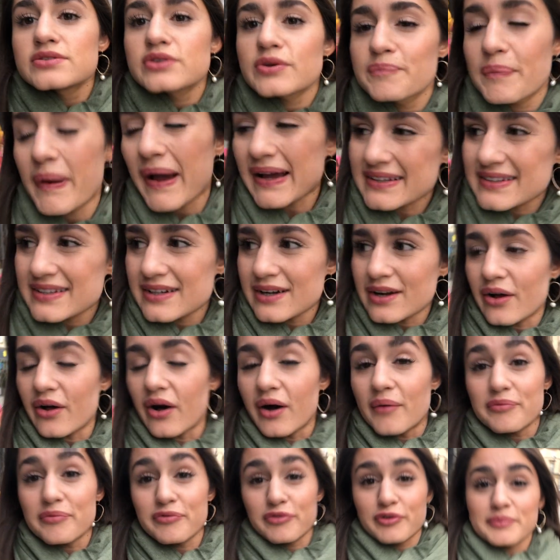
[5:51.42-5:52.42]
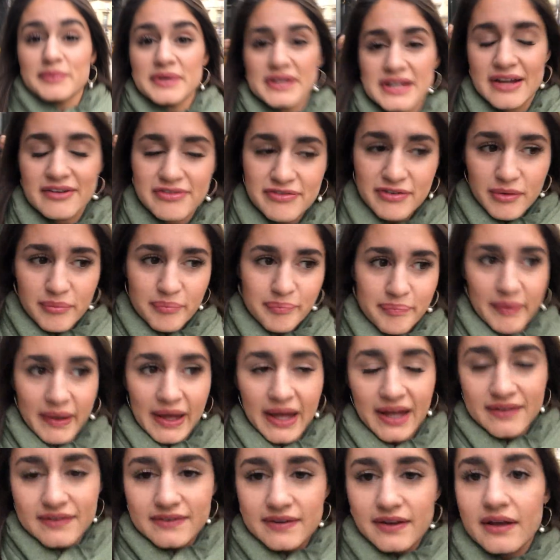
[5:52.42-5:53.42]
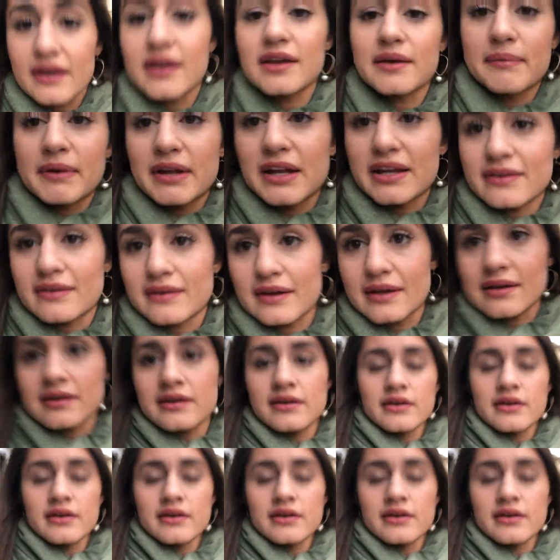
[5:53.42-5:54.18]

He packed it all up for me, and I felt bad telling him anything.